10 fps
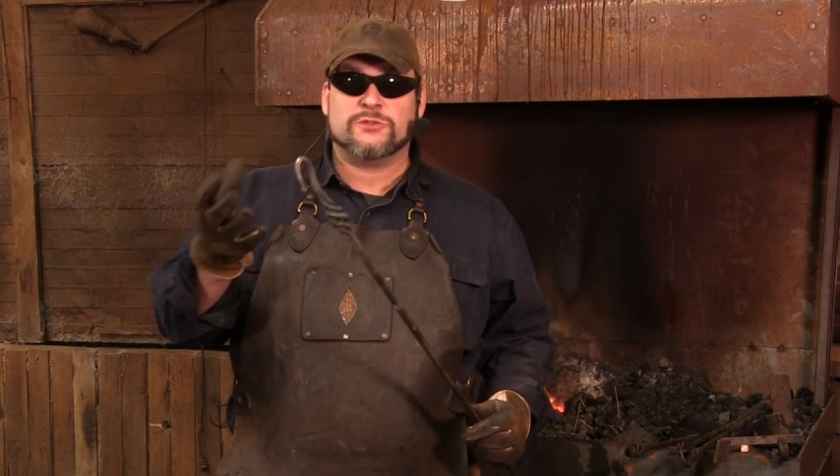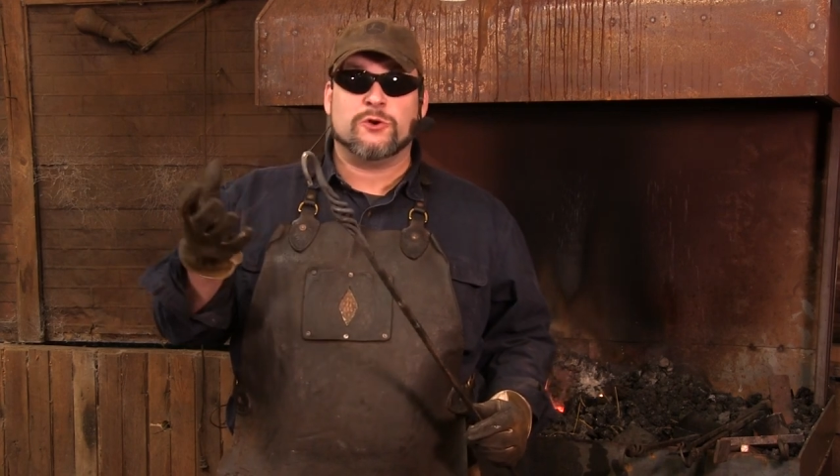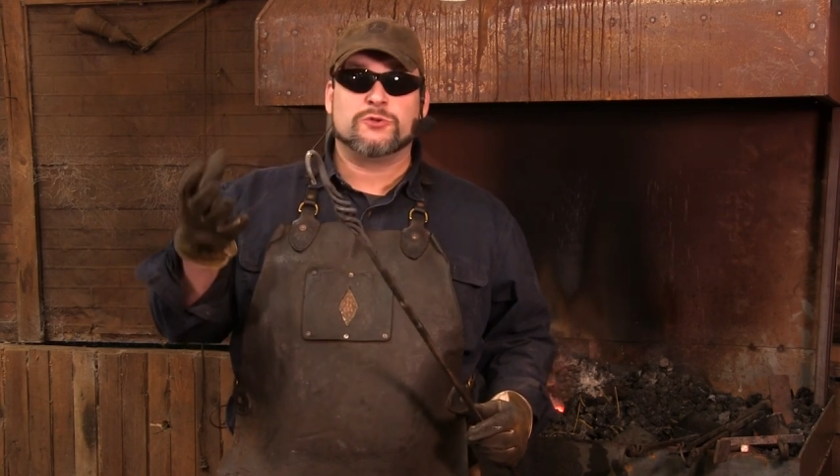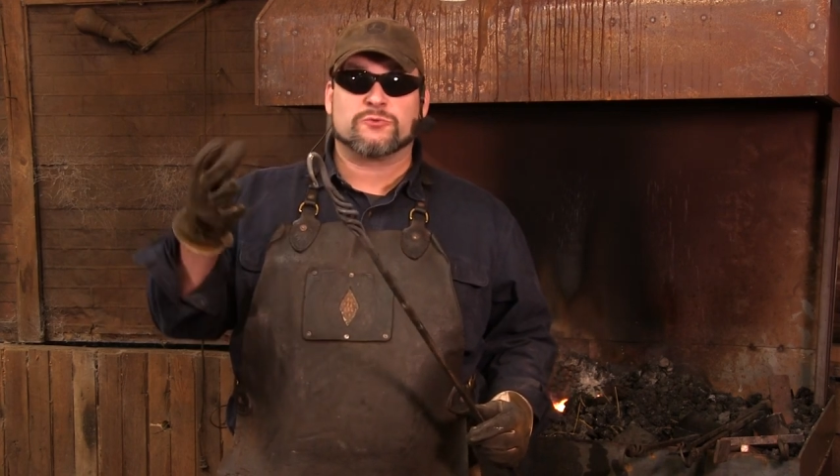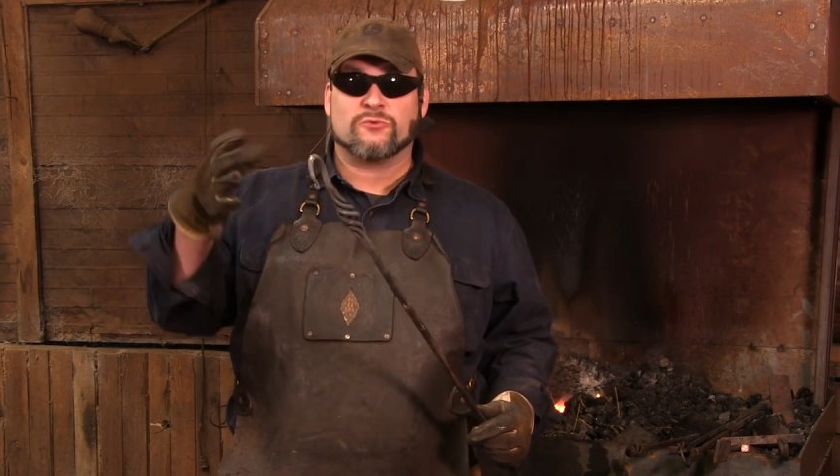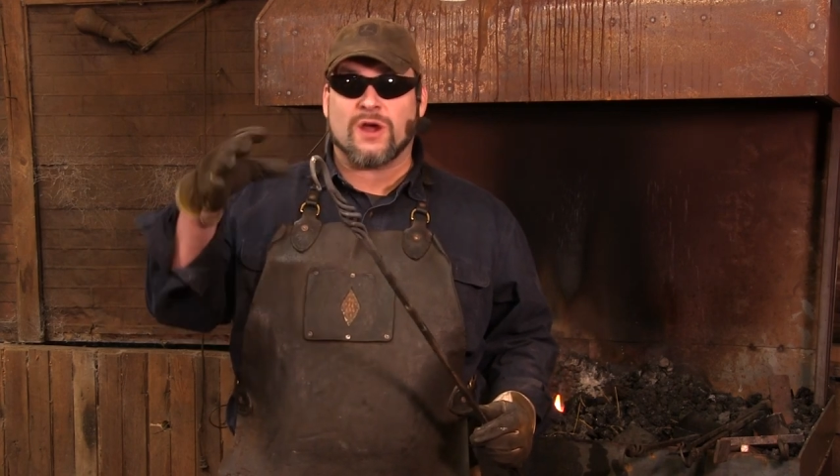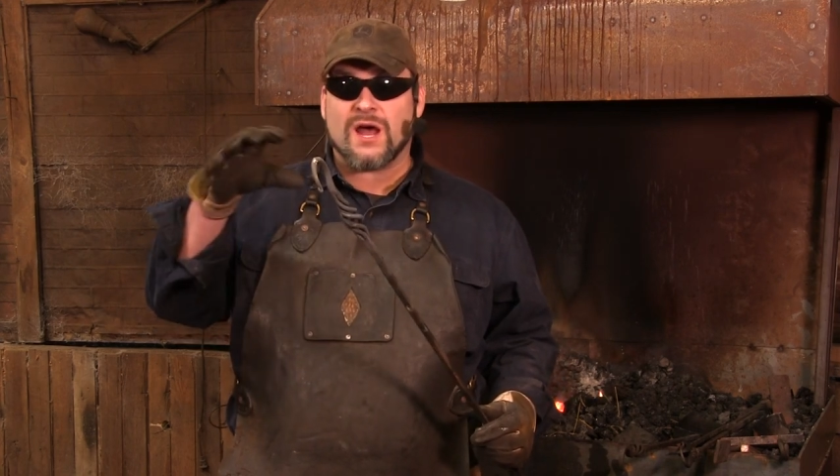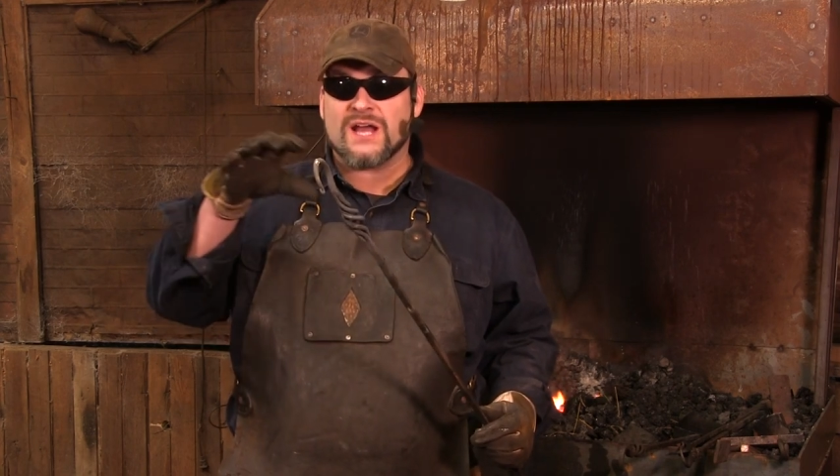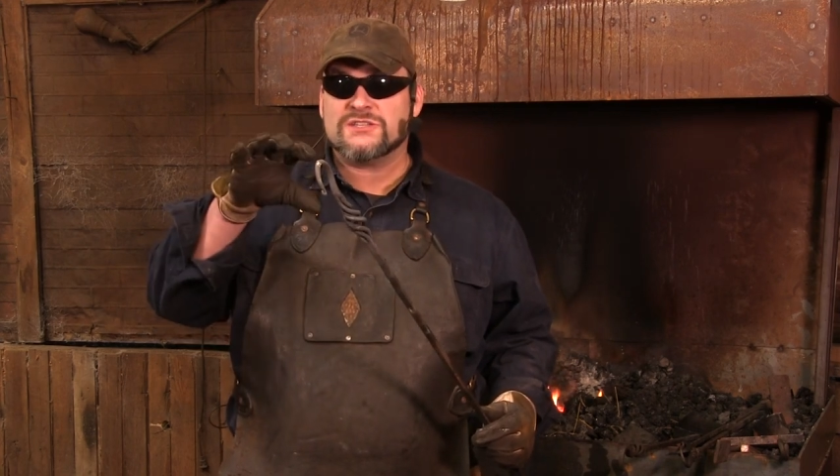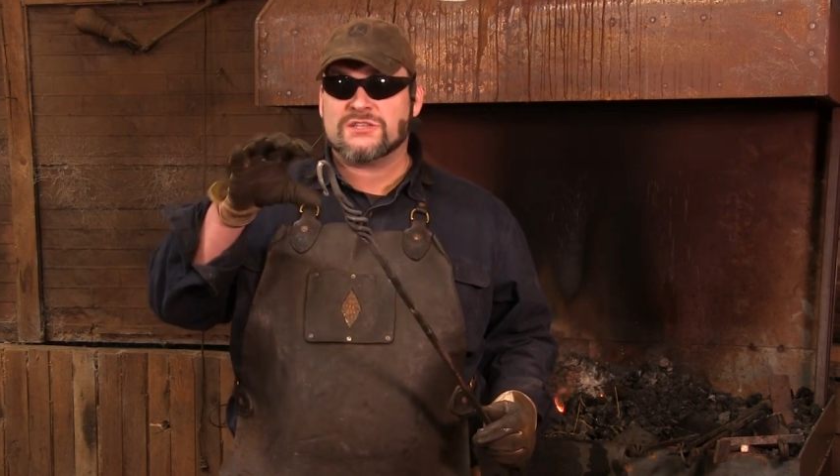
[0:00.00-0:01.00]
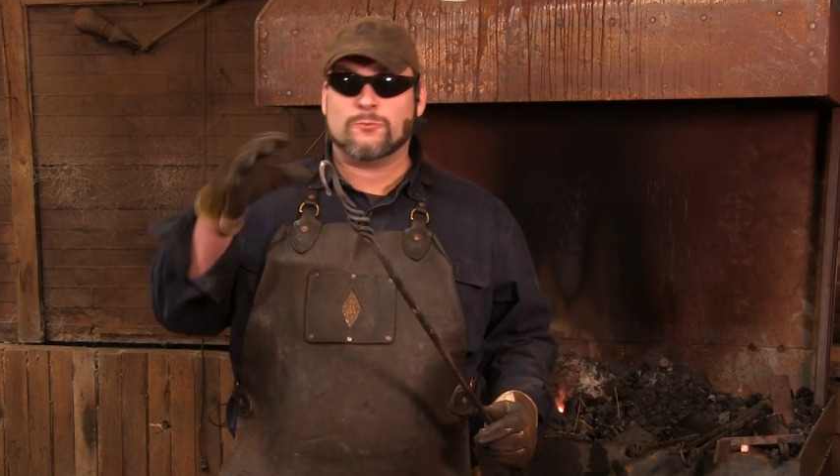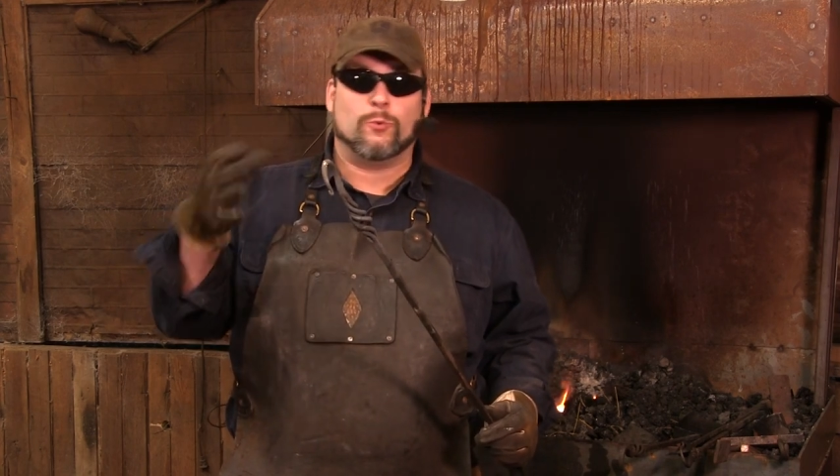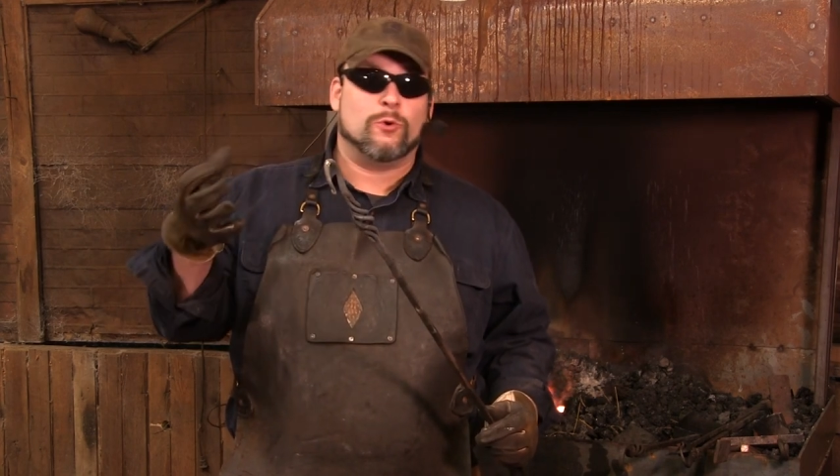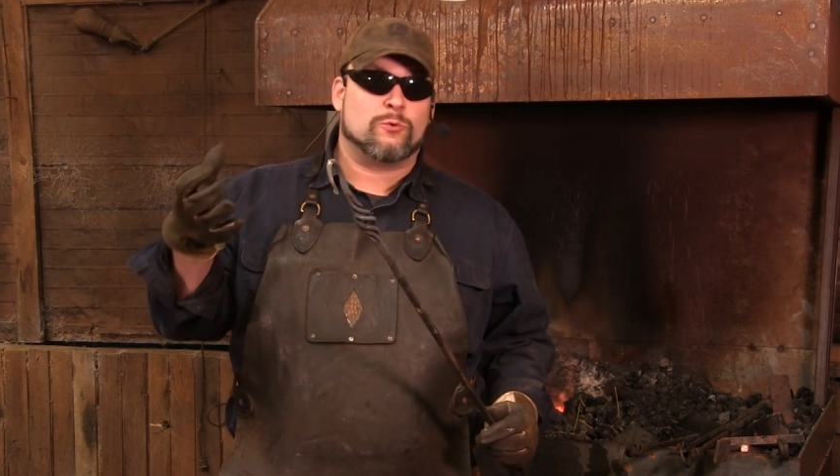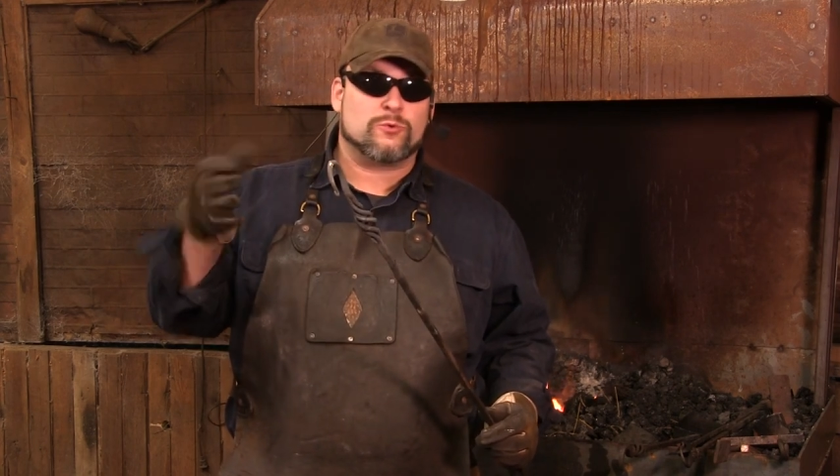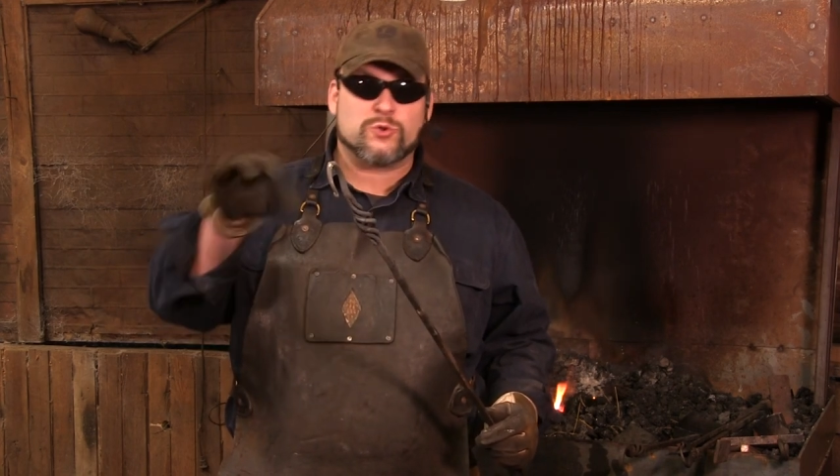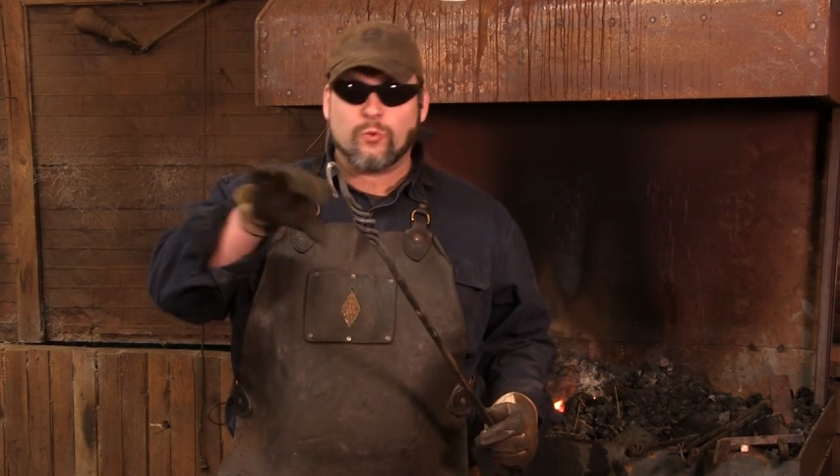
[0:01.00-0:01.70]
those rods will